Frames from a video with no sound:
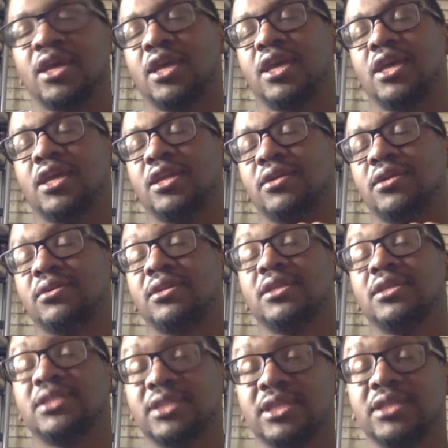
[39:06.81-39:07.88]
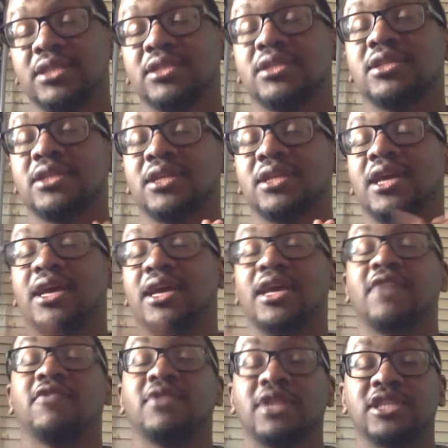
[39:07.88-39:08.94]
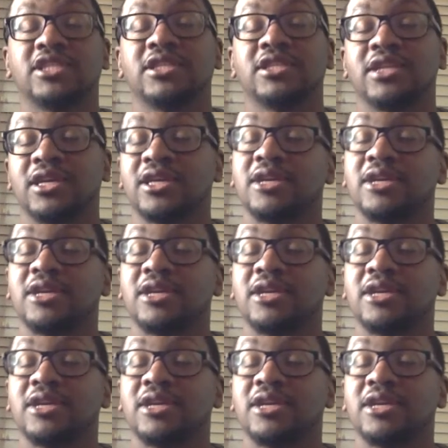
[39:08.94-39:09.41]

And on this season, I have a legendary